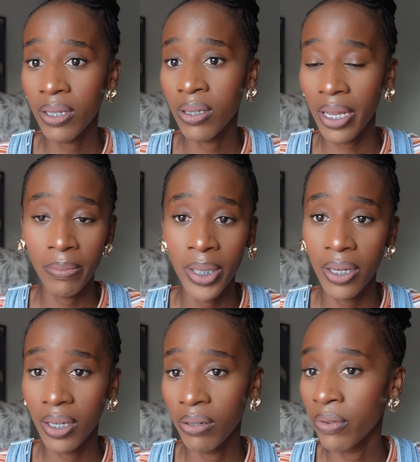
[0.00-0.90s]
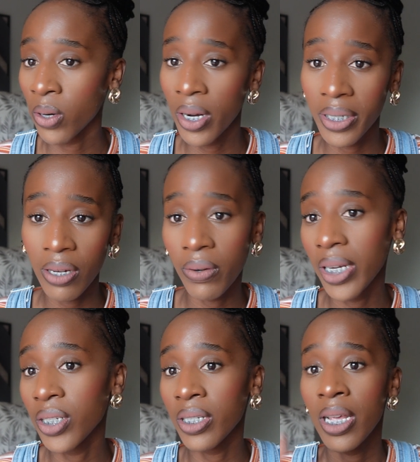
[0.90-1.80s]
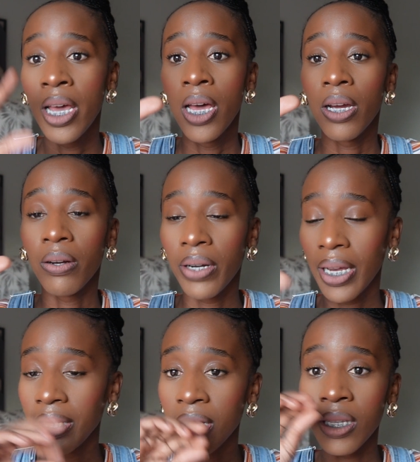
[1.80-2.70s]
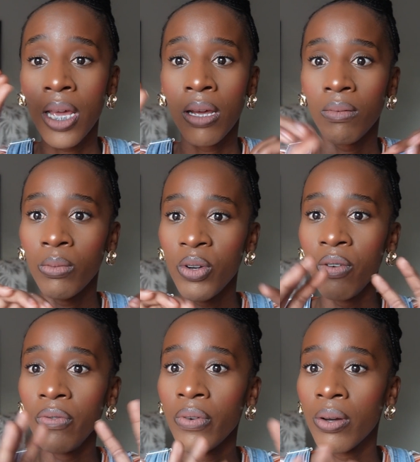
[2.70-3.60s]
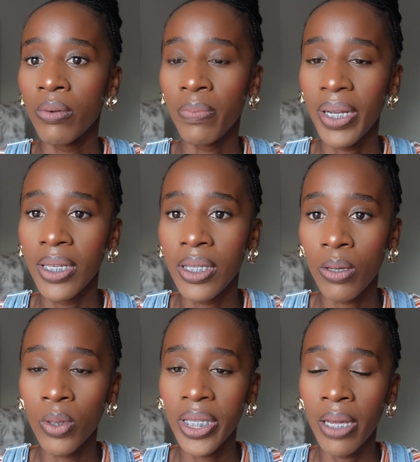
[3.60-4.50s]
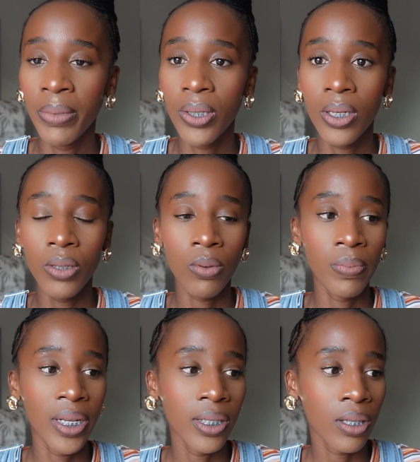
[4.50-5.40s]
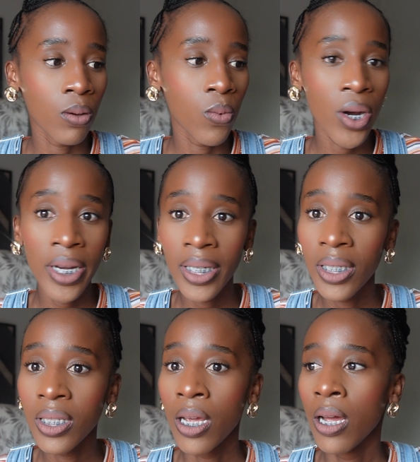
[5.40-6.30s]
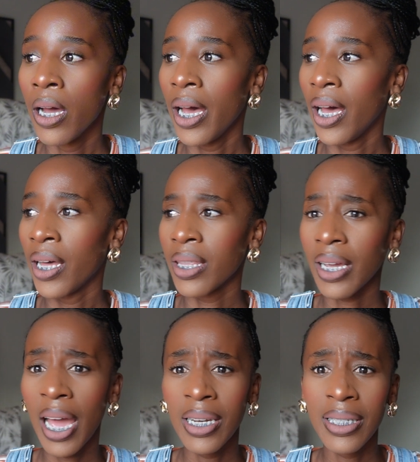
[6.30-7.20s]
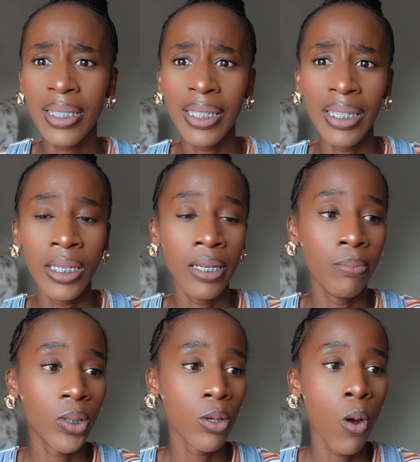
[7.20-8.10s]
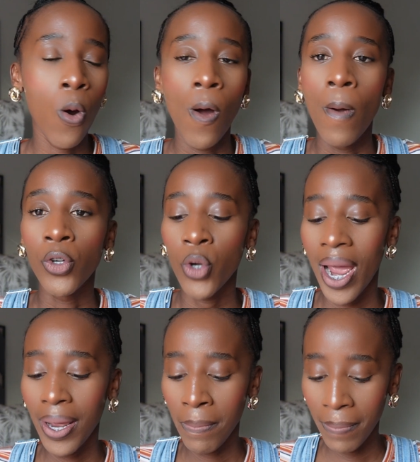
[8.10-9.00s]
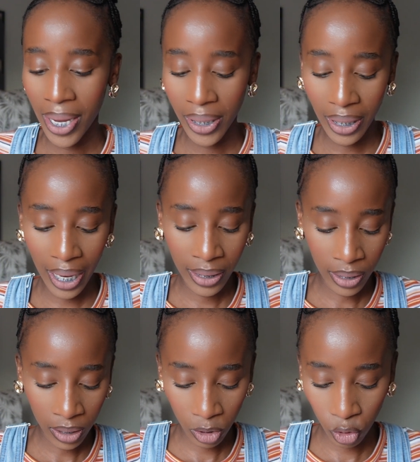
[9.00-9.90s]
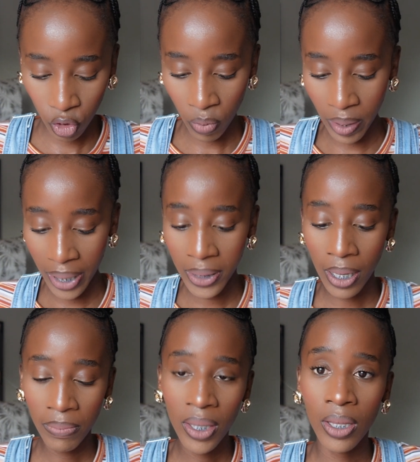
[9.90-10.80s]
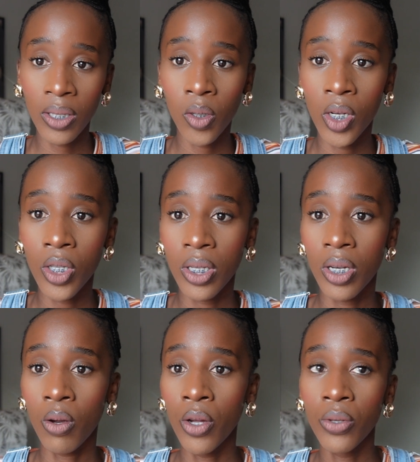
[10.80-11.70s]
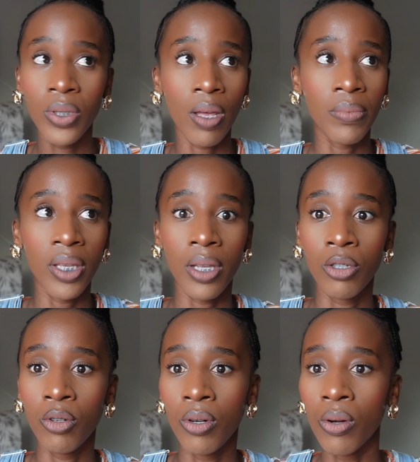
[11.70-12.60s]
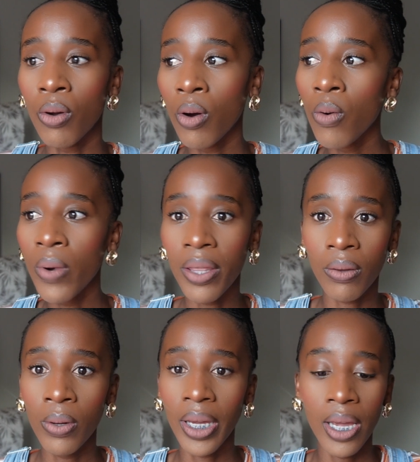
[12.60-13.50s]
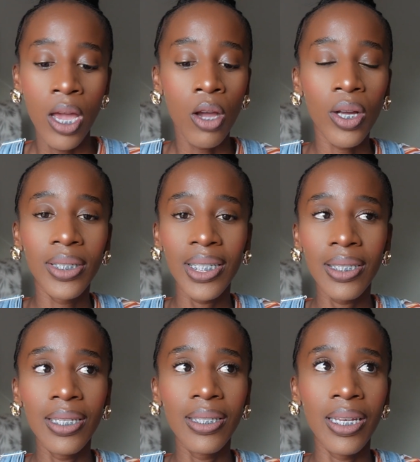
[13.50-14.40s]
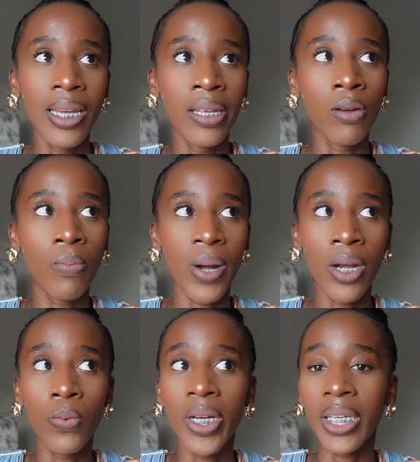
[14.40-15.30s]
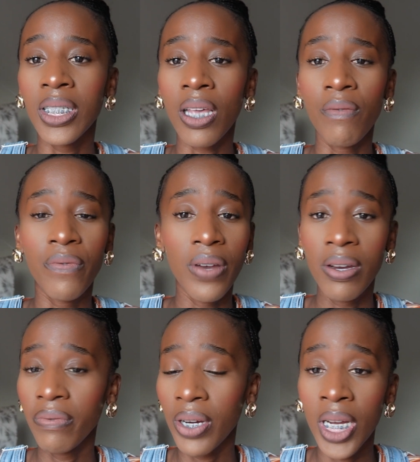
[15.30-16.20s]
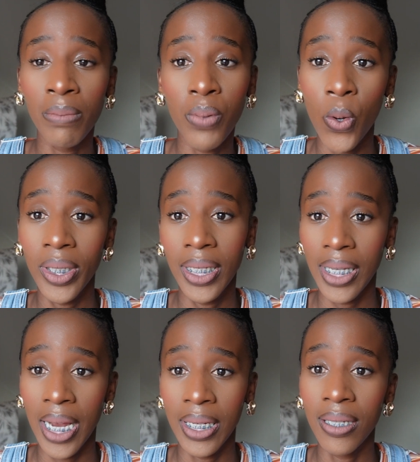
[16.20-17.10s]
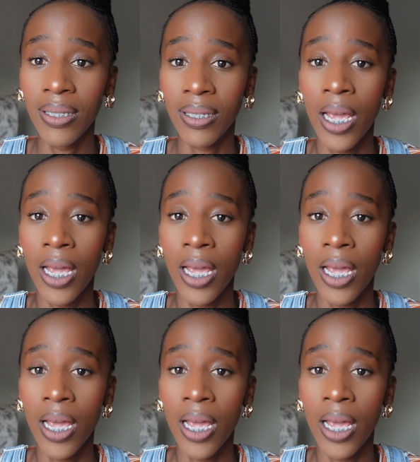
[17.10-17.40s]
Say MediaKit for content creators. Remove, replace those images, replace the words, the color schemes, you know. Try and make it identical to your brand, something that's going to stick on you, something that you're going to go with. Okay, consistency in your brand work is a very important, honeys.